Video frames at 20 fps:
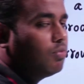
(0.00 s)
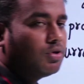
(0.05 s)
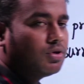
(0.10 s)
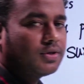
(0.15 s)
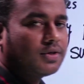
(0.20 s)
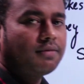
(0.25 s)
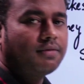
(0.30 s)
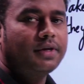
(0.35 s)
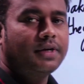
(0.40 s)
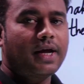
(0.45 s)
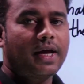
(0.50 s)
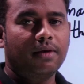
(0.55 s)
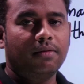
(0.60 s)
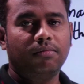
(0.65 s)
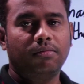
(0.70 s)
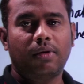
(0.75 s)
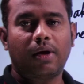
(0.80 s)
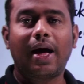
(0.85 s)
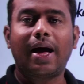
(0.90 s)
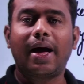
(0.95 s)
most of the
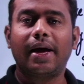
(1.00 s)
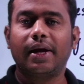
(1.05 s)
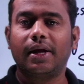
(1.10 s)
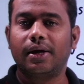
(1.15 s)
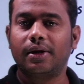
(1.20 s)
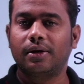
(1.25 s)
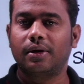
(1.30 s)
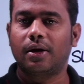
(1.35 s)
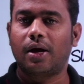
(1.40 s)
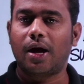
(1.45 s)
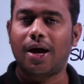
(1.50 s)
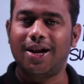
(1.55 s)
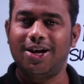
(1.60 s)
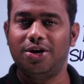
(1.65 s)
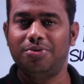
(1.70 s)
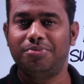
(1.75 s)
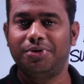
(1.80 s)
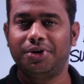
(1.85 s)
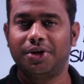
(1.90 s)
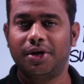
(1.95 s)
time iron,
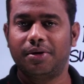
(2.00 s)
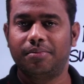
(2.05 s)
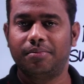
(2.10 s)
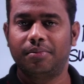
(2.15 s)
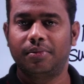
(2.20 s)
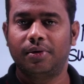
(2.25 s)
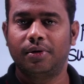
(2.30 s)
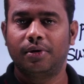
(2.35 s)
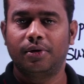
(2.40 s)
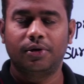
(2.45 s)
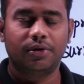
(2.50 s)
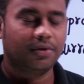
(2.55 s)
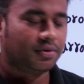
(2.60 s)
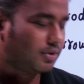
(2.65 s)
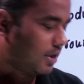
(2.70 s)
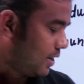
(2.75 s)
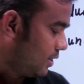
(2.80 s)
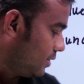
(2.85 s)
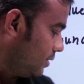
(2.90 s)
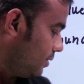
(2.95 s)
aluminum,
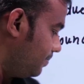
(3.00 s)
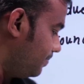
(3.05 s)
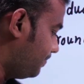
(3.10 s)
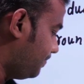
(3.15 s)
right.